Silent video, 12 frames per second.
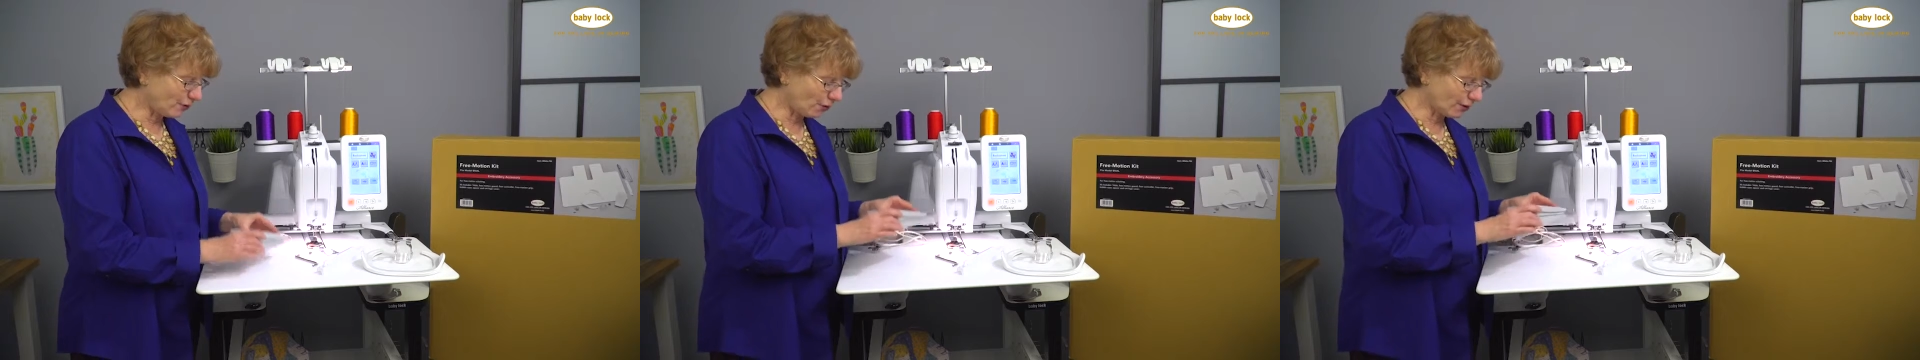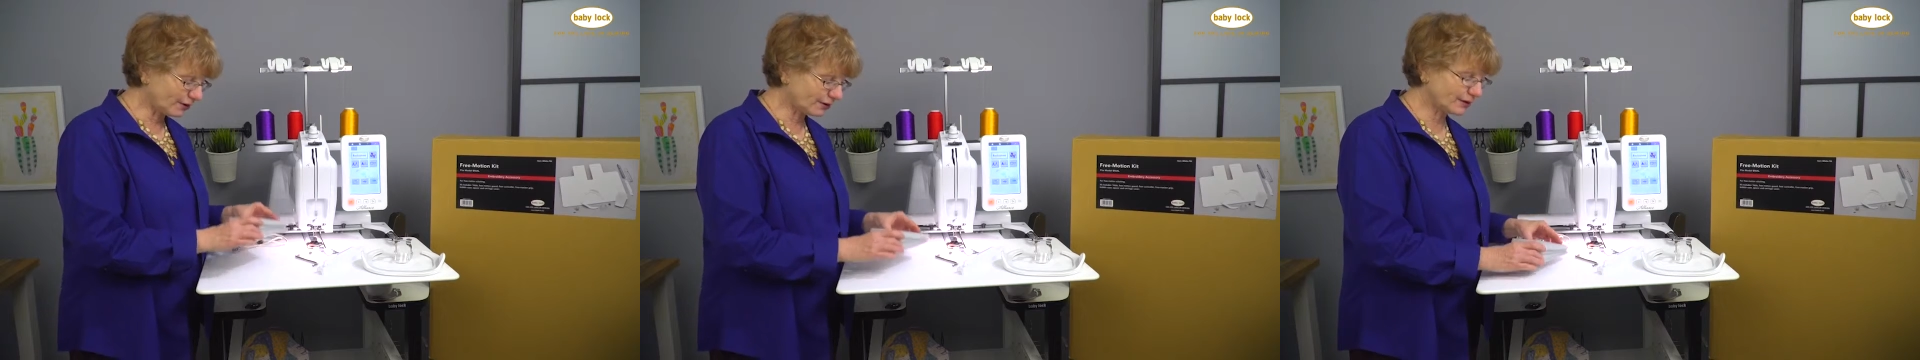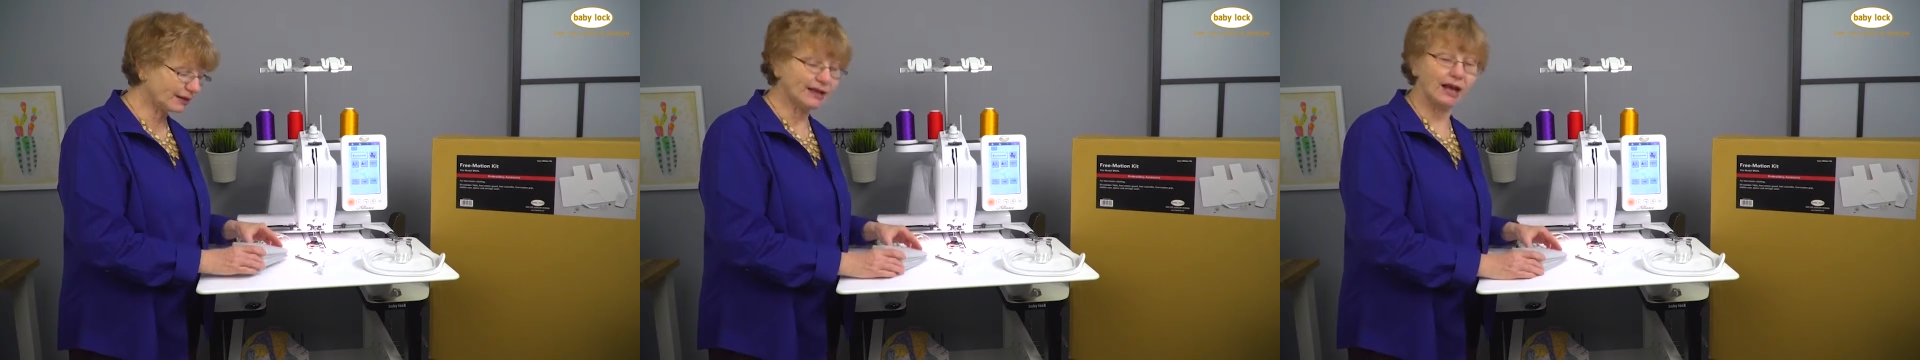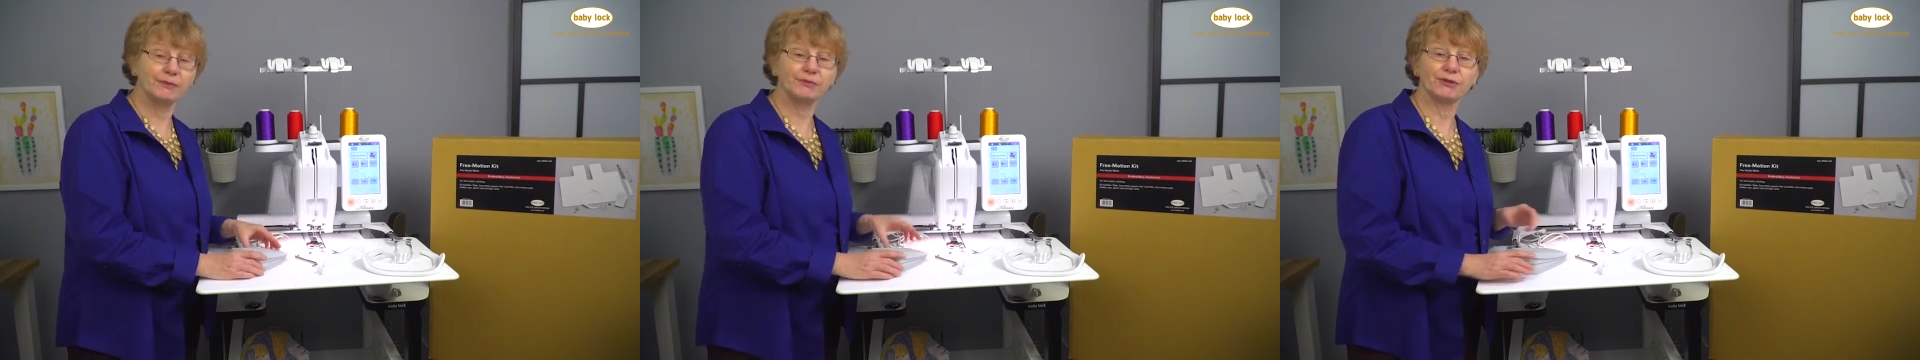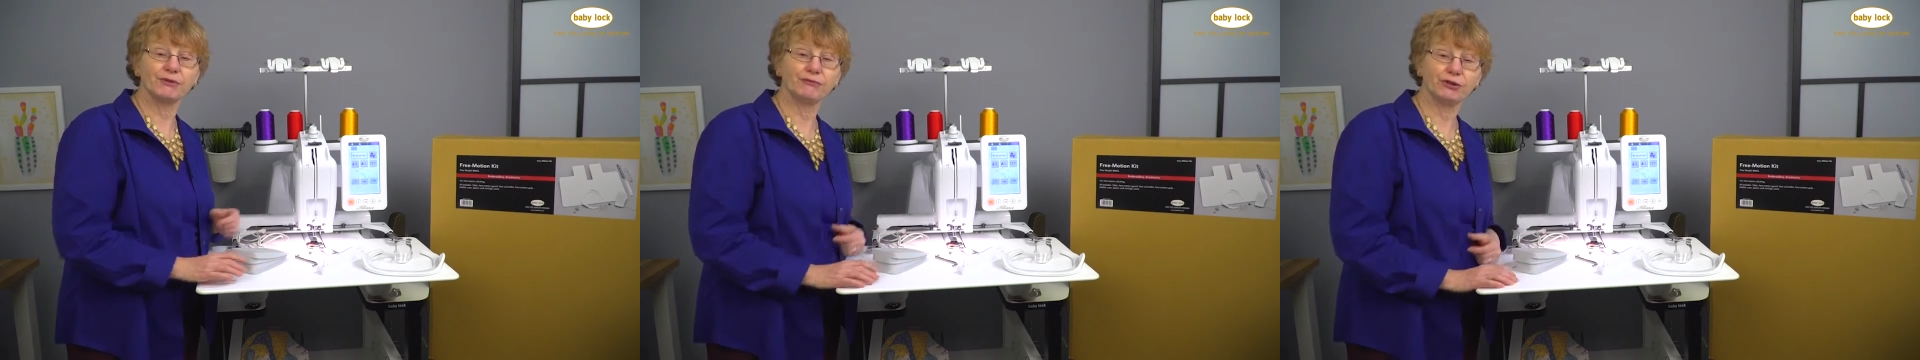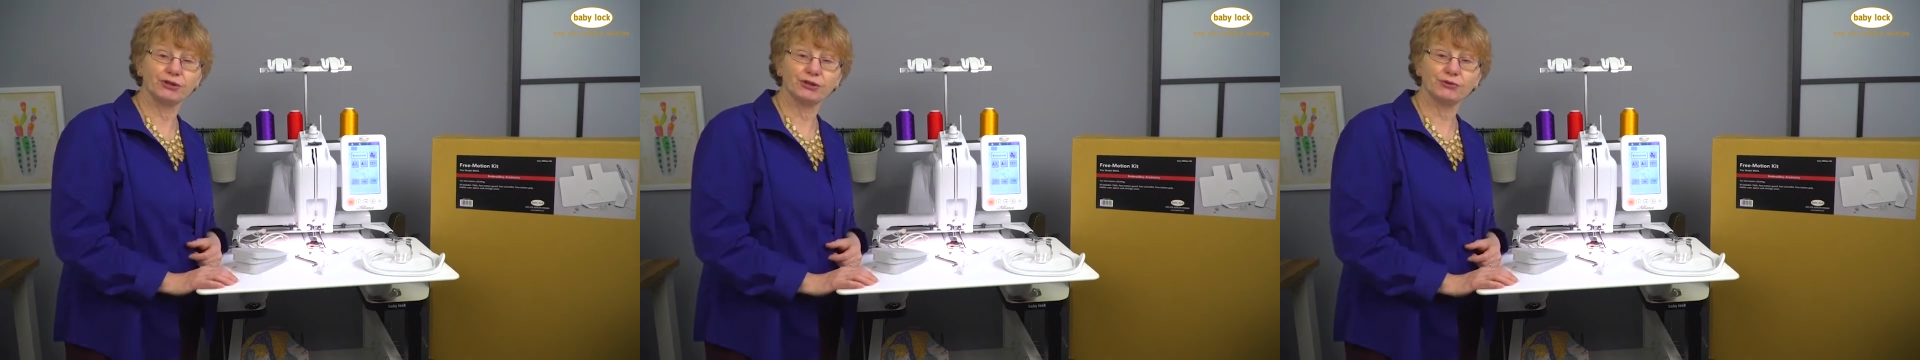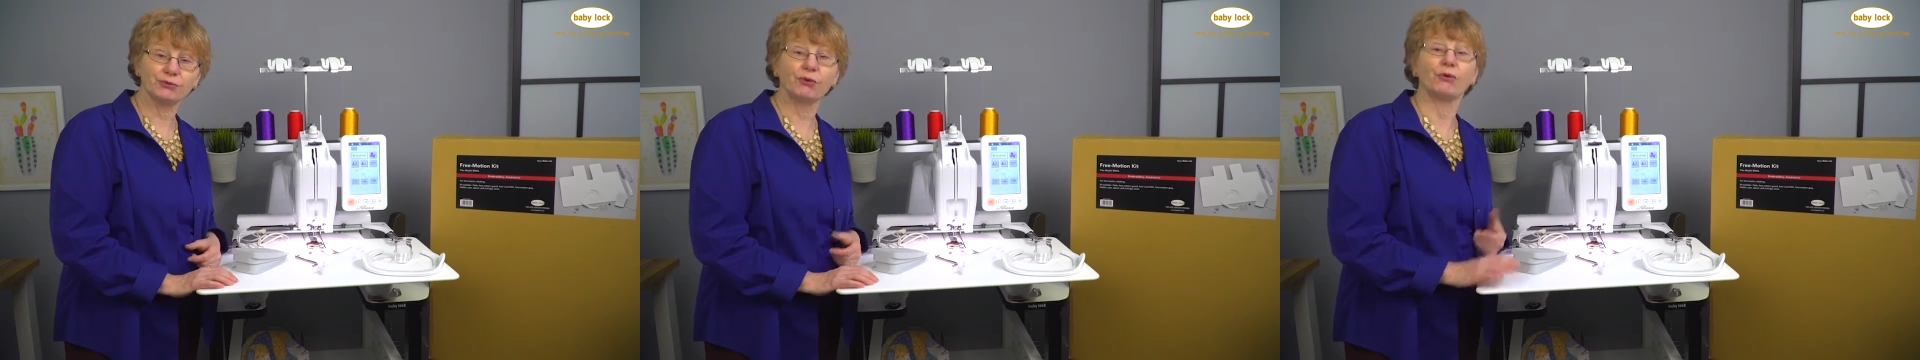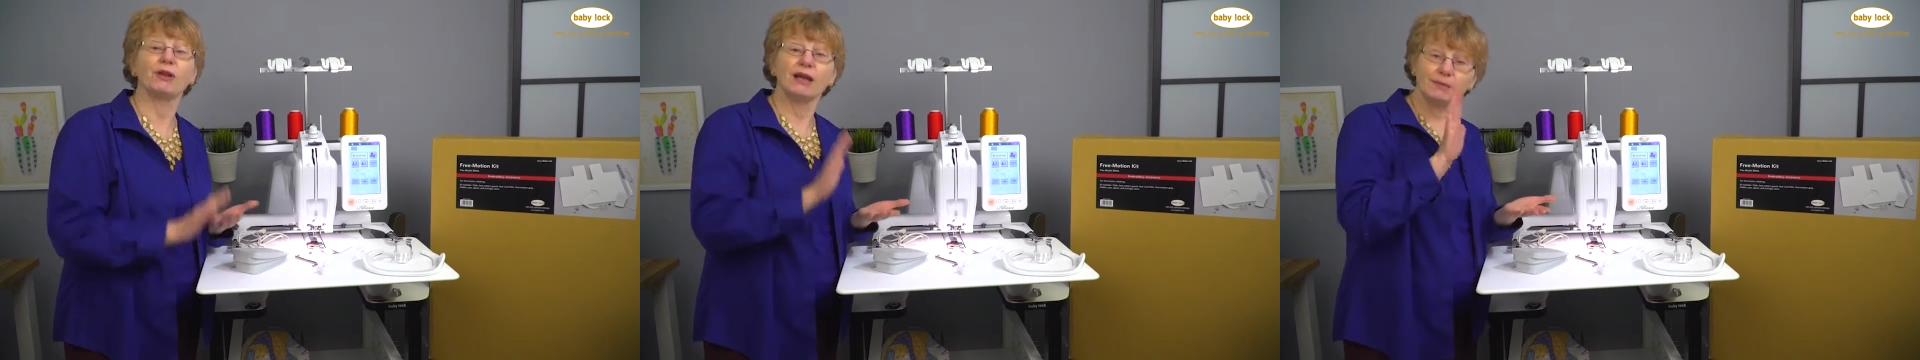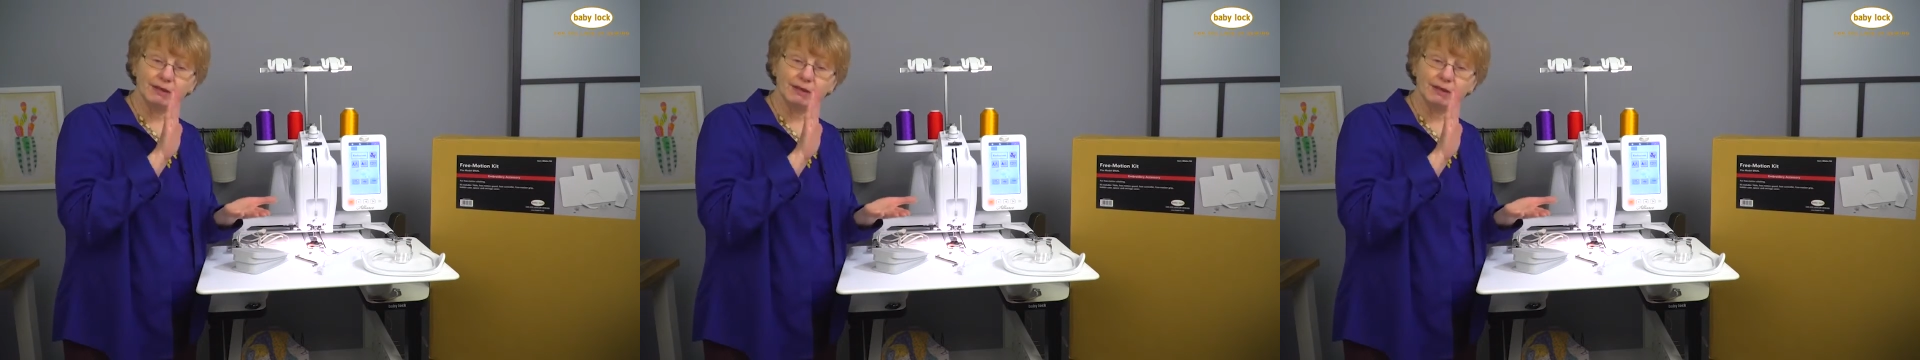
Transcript: course, it comes with a foot control